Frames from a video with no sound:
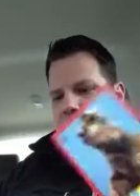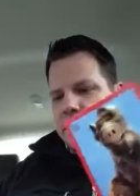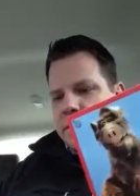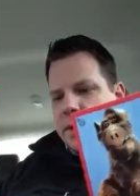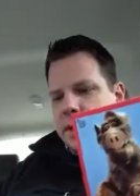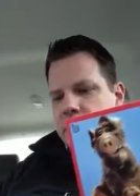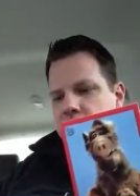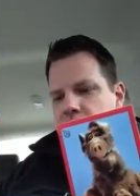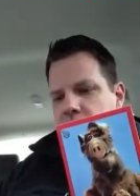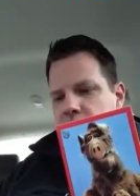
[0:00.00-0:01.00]
one from my
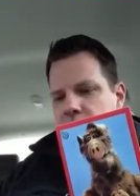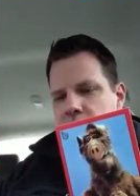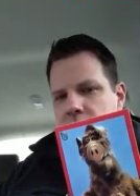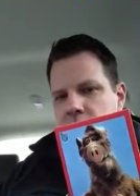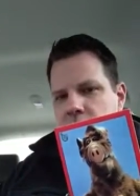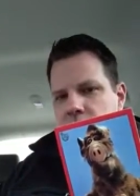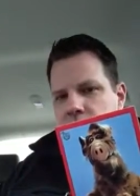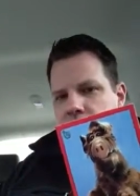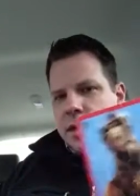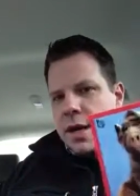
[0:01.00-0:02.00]
ear.
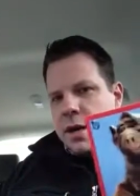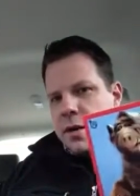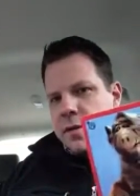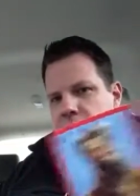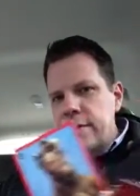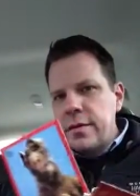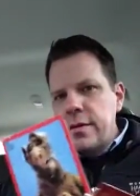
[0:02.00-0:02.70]
Alf.